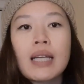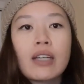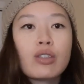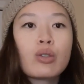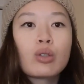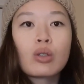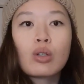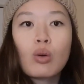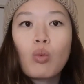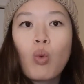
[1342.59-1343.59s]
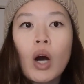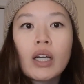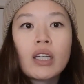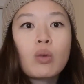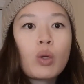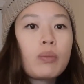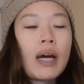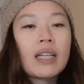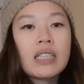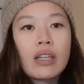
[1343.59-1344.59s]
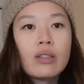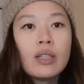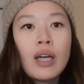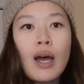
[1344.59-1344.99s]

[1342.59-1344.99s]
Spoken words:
that you're walking one behind the other,